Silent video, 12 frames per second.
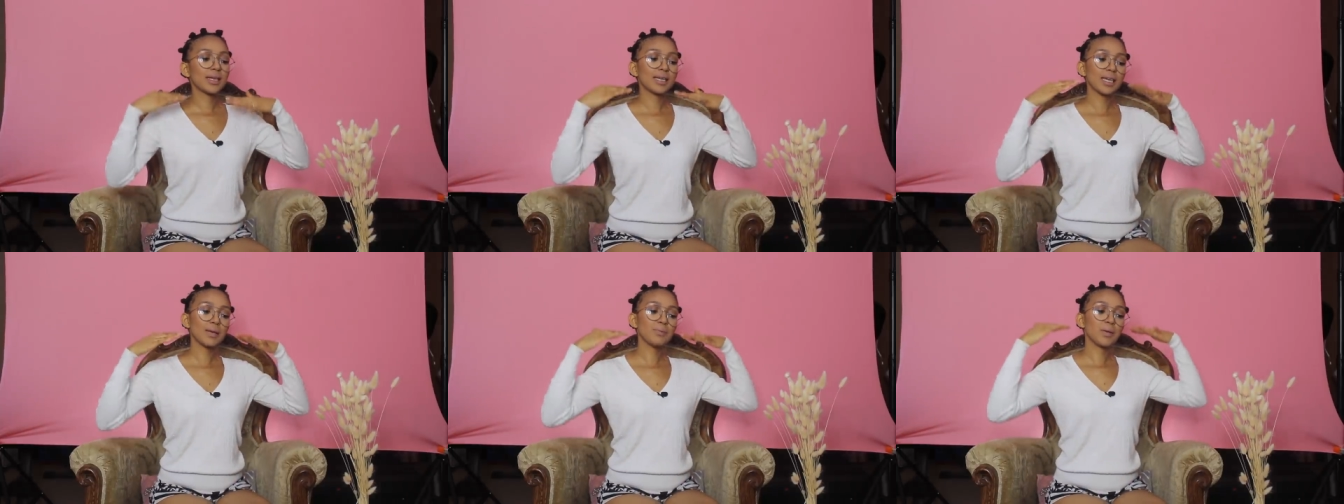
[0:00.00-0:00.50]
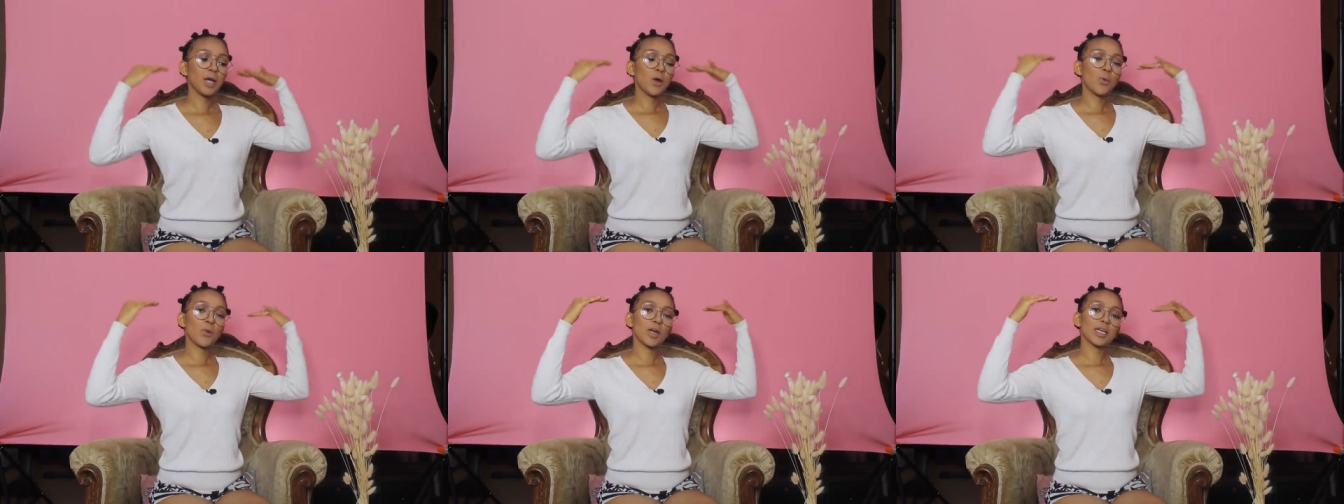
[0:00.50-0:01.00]
keep
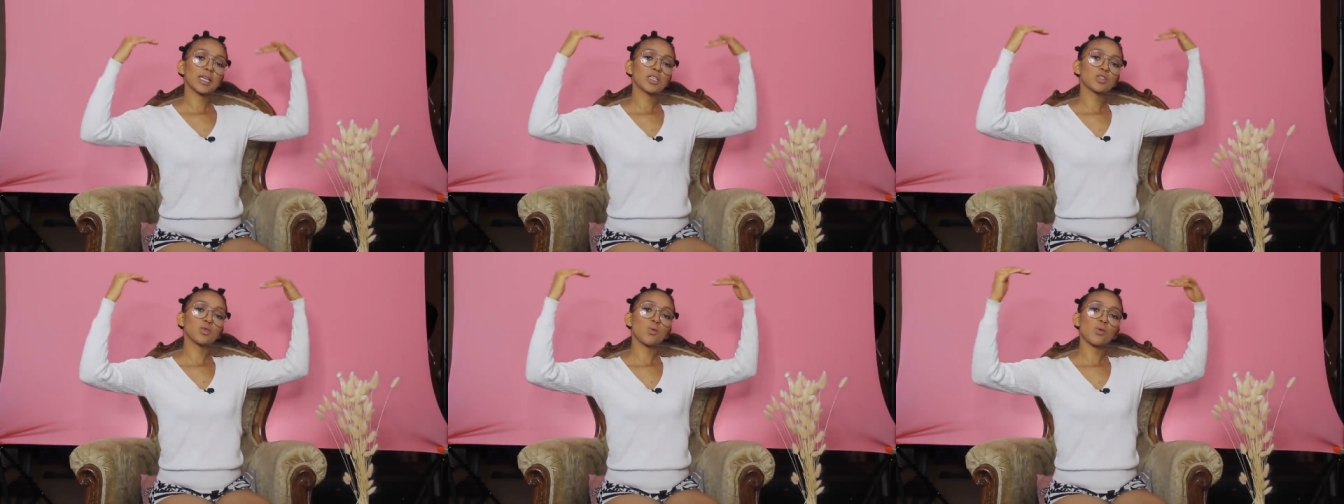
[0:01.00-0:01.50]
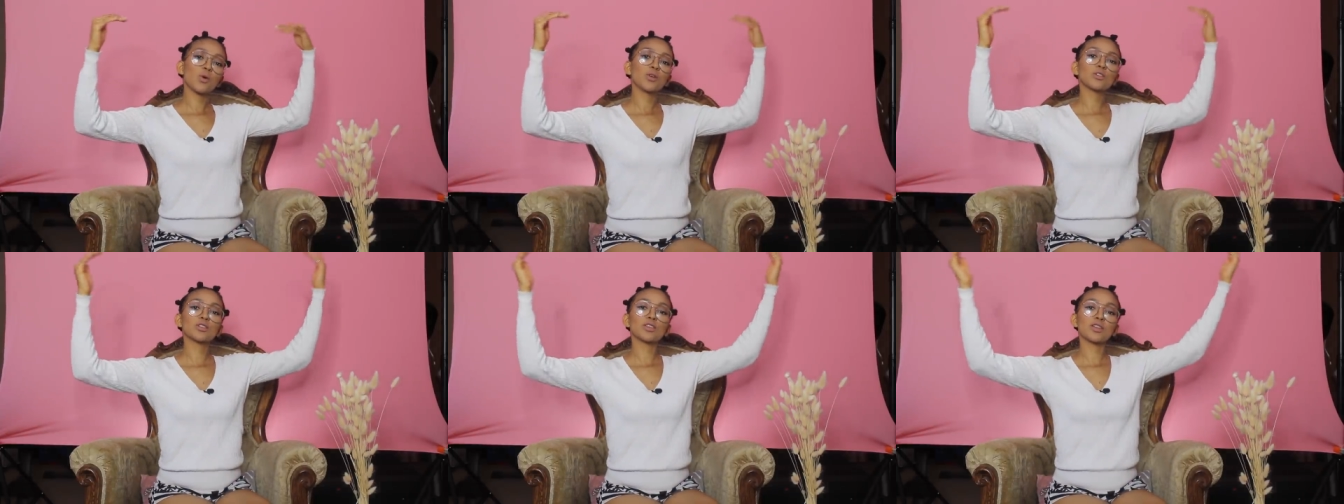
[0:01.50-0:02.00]
working
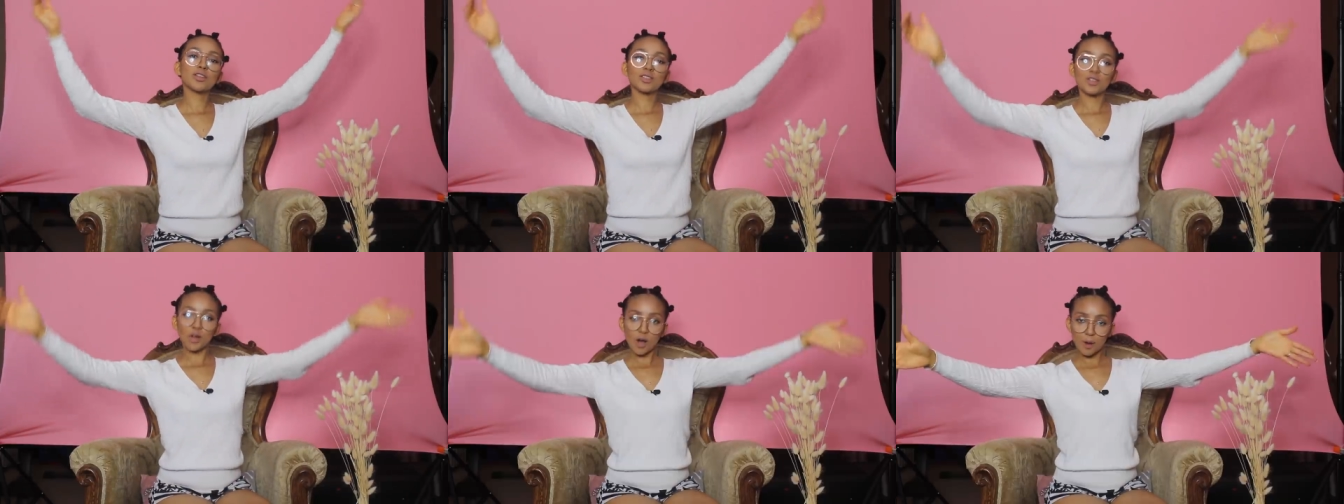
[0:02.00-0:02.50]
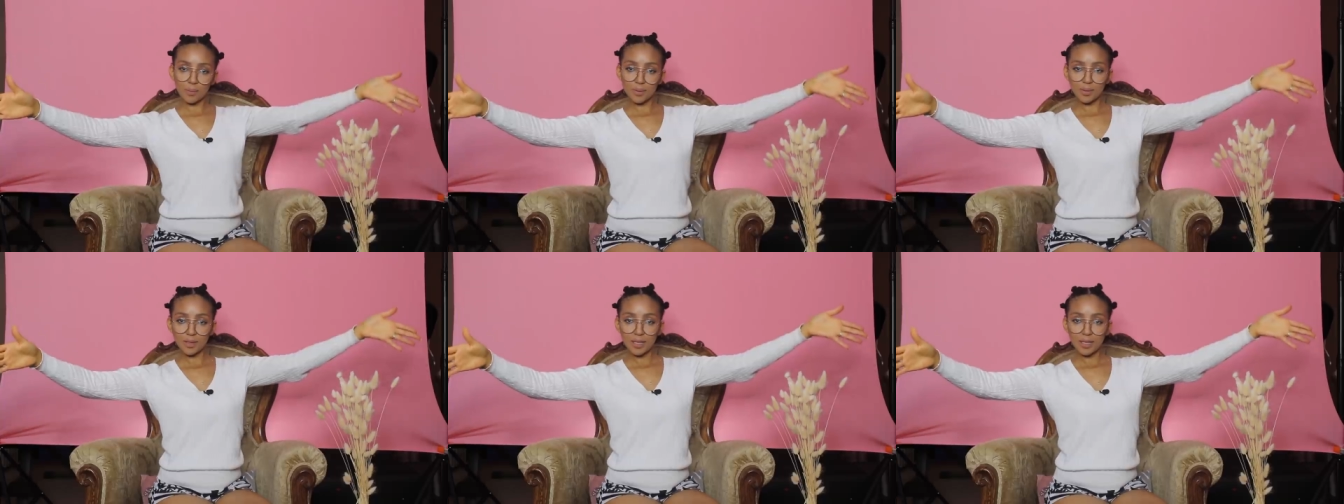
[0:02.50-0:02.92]
towards the top.